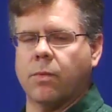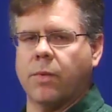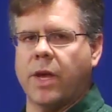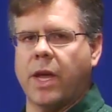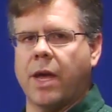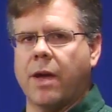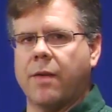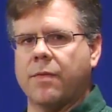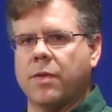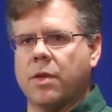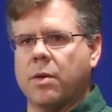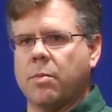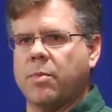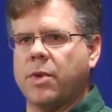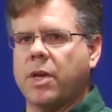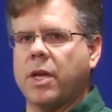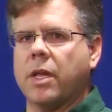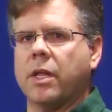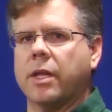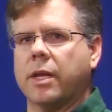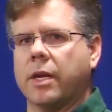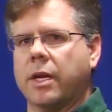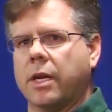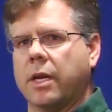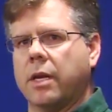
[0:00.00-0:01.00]
we have the
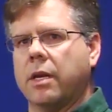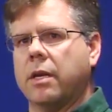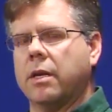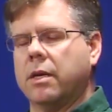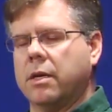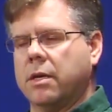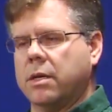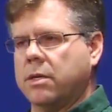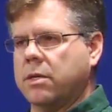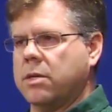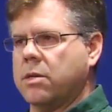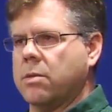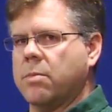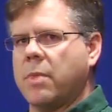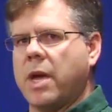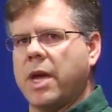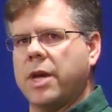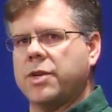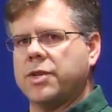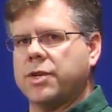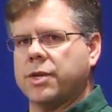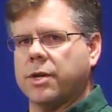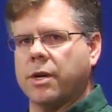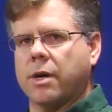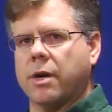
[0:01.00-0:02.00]
ability to
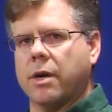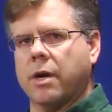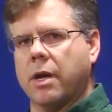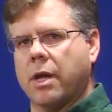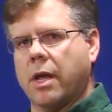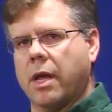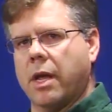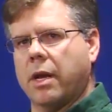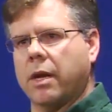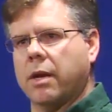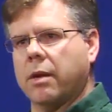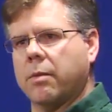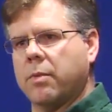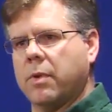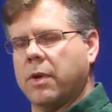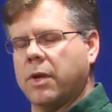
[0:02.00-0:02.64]
measure and